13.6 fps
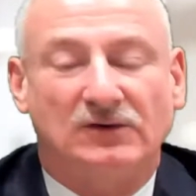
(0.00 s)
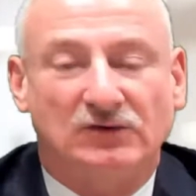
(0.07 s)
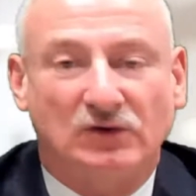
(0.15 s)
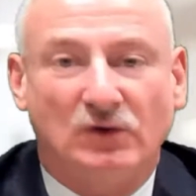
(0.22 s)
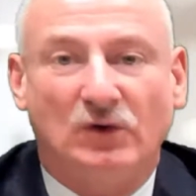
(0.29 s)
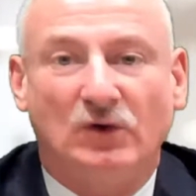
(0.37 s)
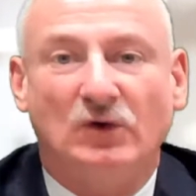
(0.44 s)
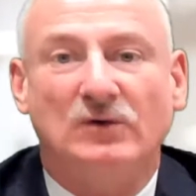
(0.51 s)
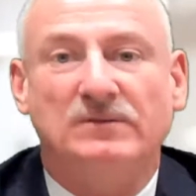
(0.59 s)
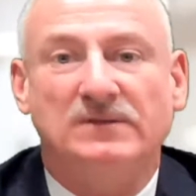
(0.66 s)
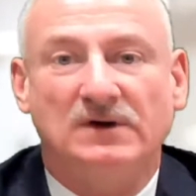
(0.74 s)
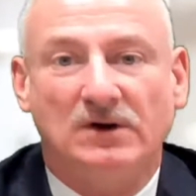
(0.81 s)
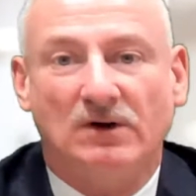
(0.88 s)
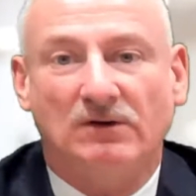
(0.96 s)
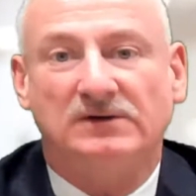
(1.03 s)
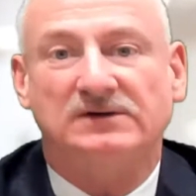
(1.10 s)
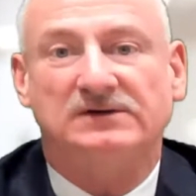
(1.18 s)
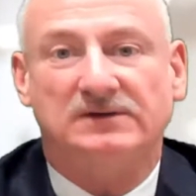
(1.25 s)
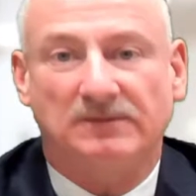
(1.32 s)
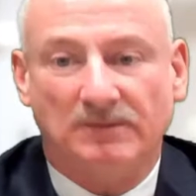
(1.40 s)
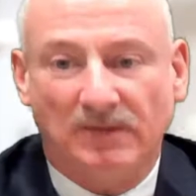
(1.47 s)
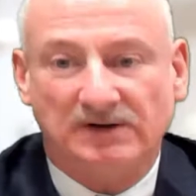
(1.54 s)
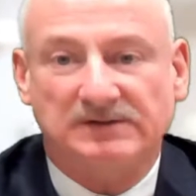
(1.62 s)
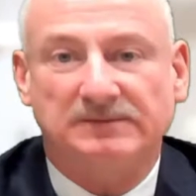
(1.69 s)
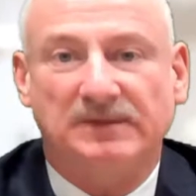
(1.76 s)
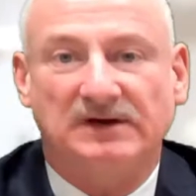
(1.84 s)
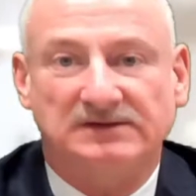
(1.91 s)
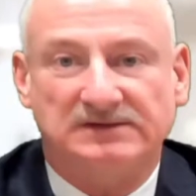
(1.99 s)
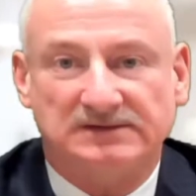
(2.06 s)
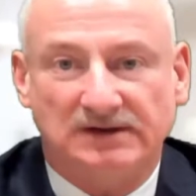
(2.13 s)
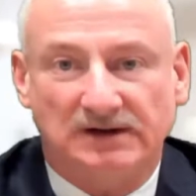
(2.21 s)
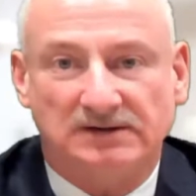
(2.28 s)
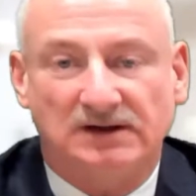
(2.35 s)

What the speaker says: to whom notice must be sent.